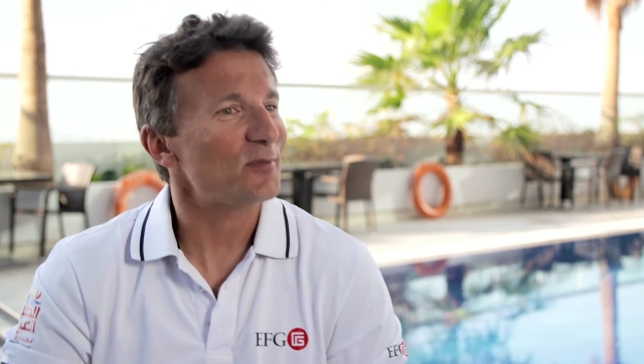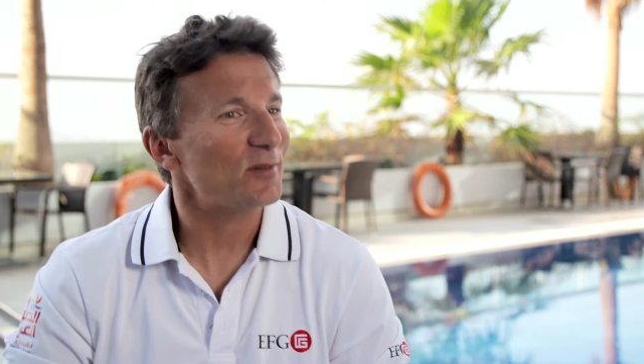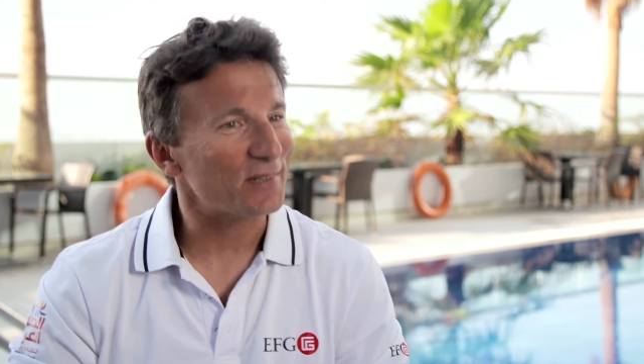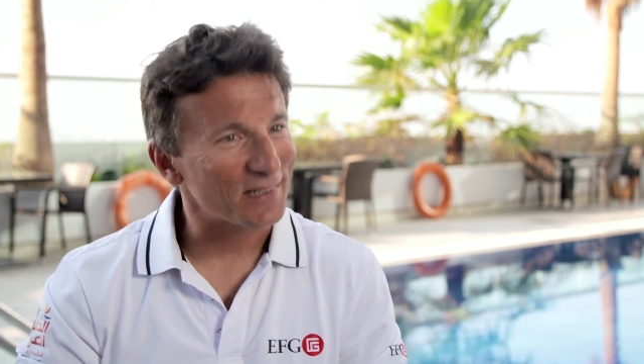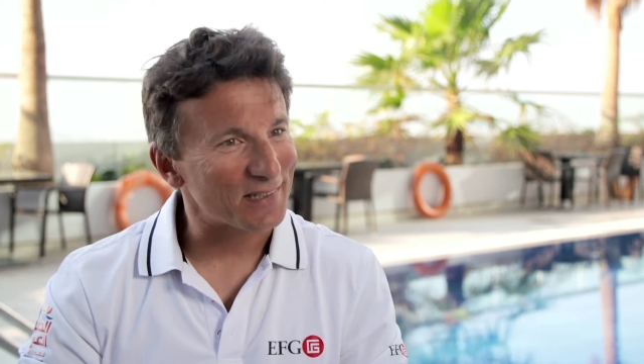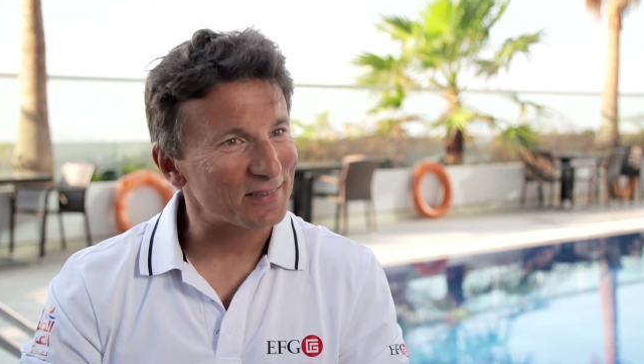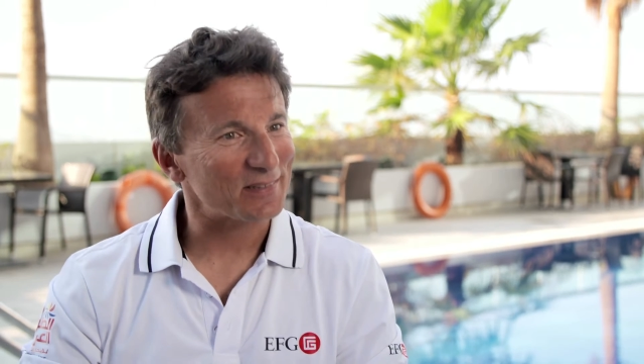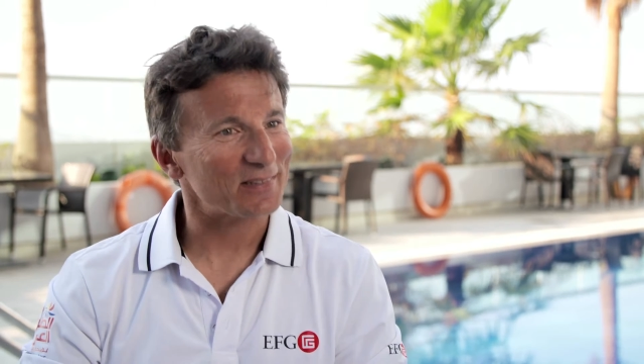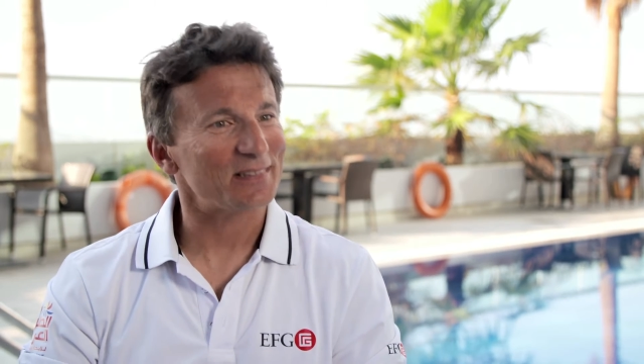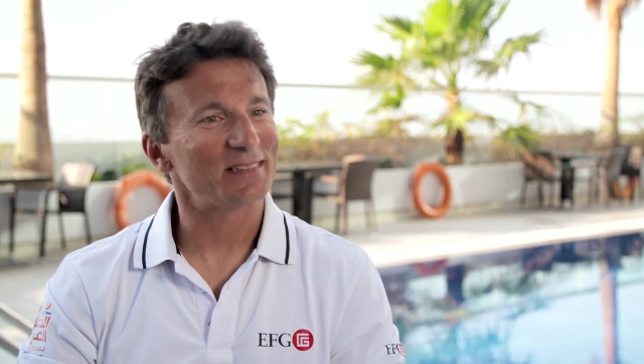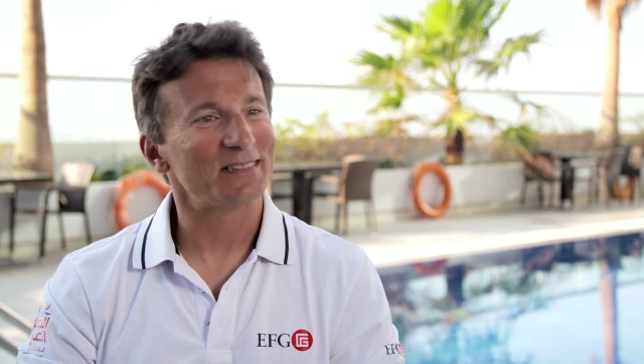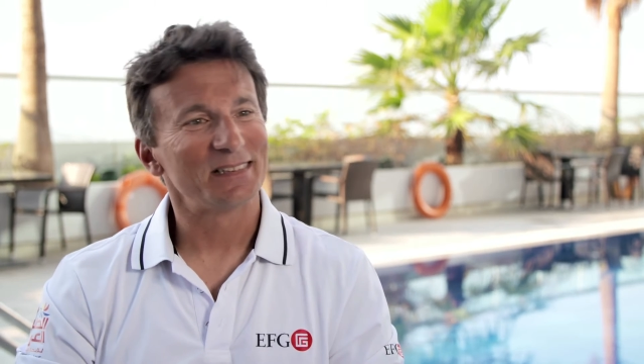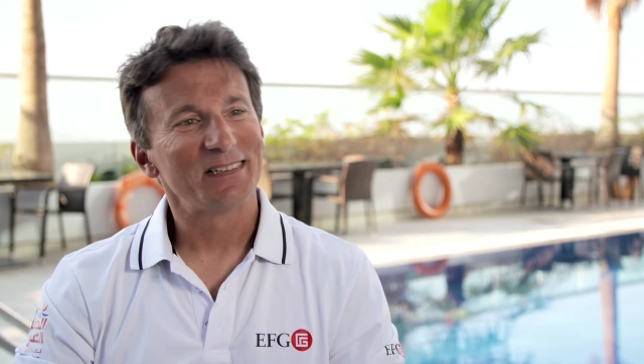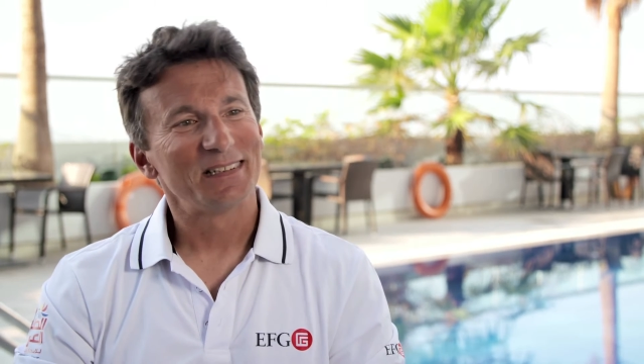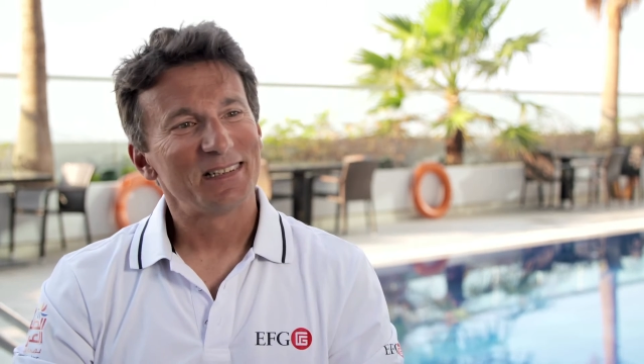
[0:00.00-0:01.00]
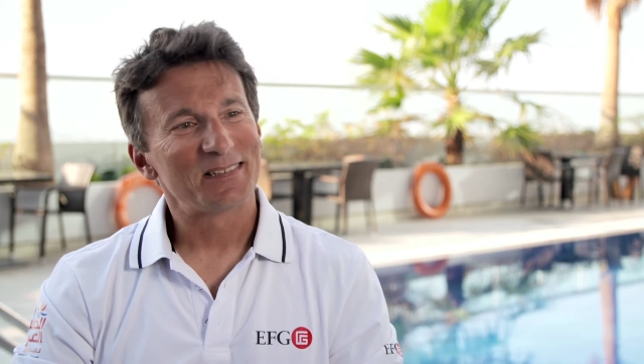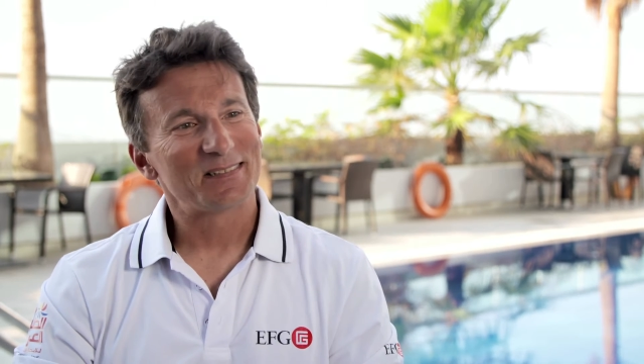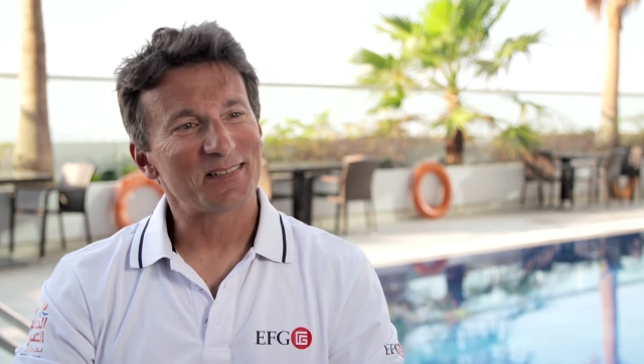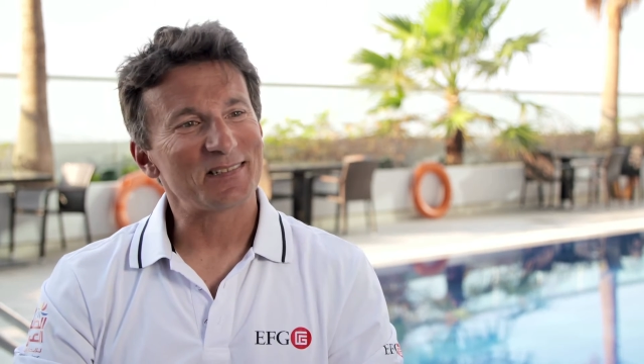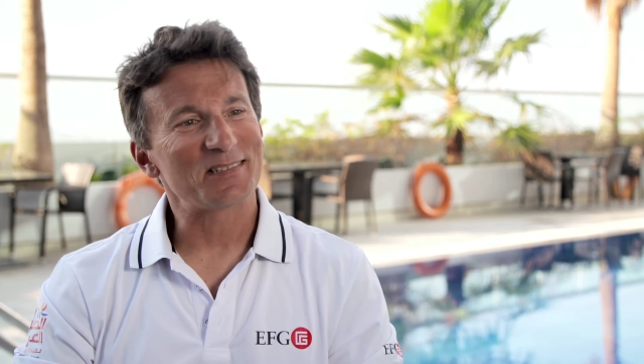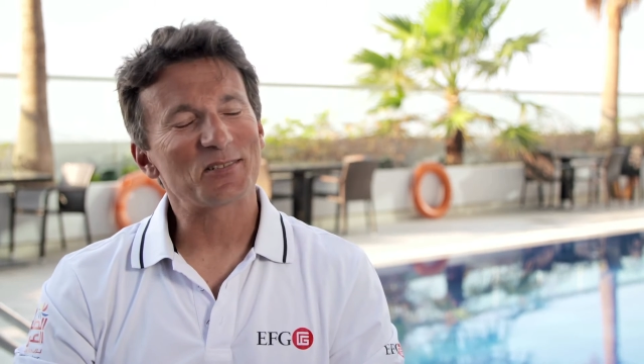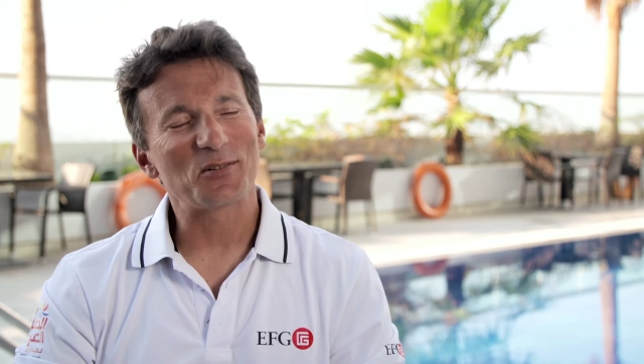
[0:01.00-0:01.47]
working.
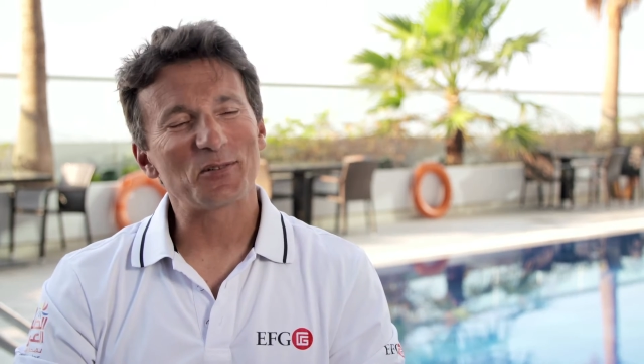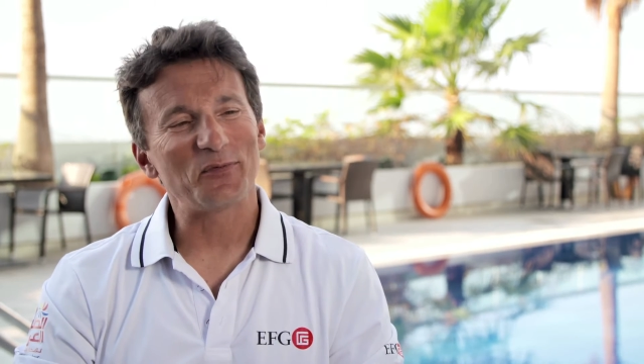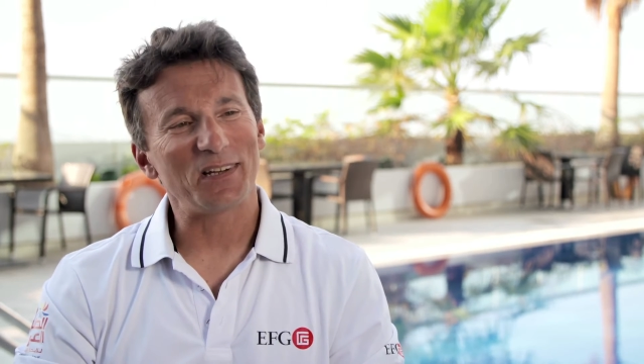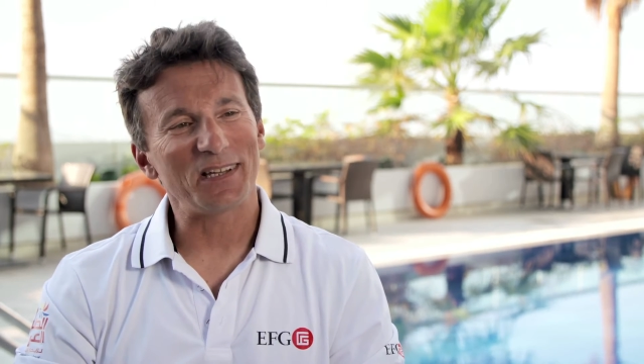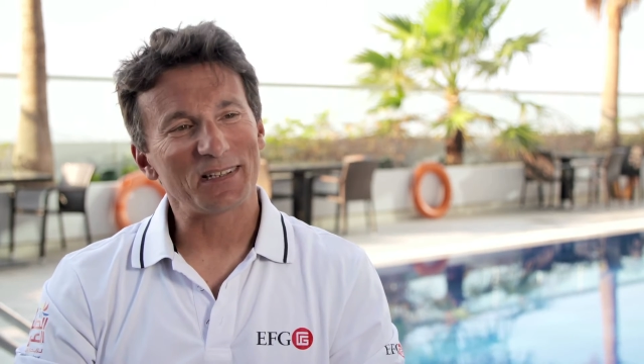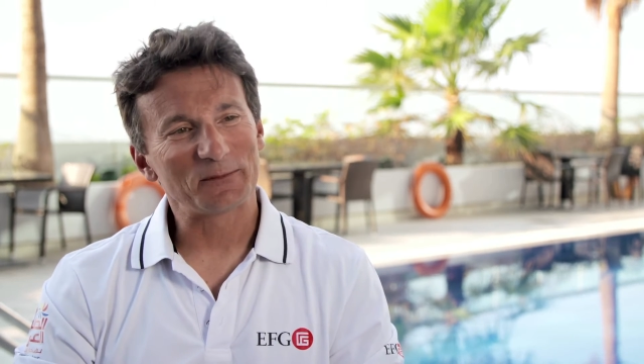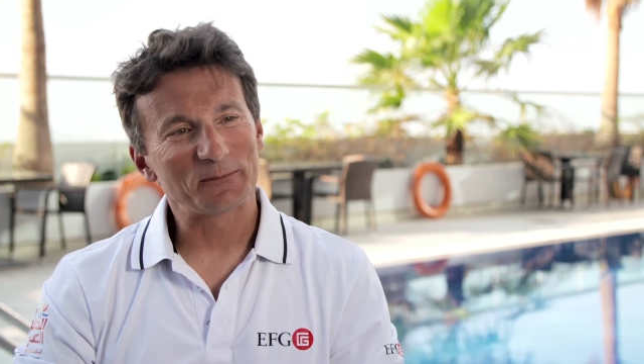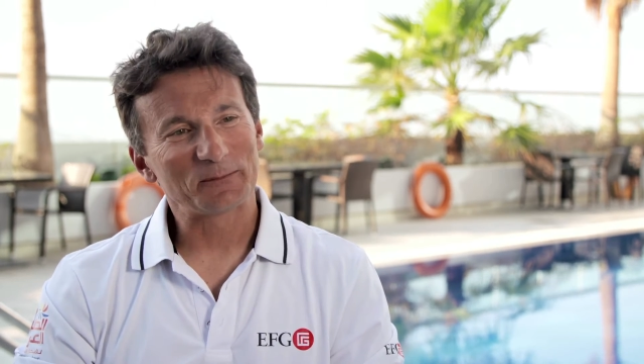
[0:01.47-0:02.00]
So it's a good feeling.